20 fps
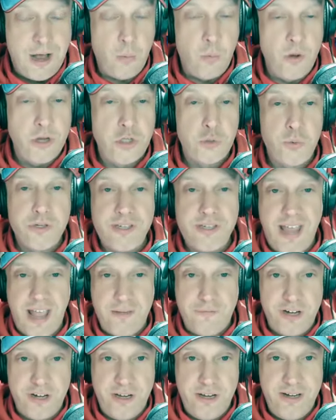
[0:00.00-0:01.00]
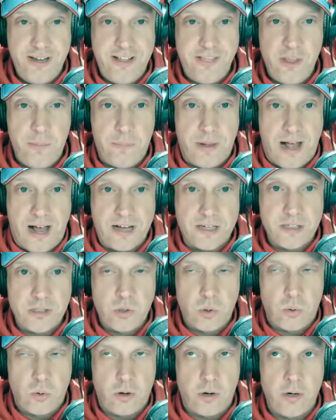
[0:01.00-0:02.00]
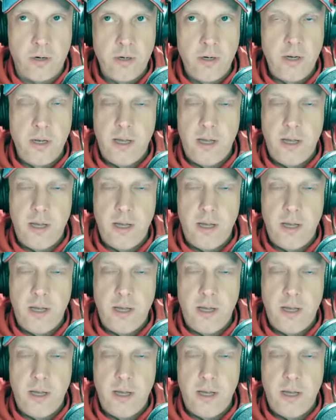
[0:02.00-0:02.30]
which was evident in the box score.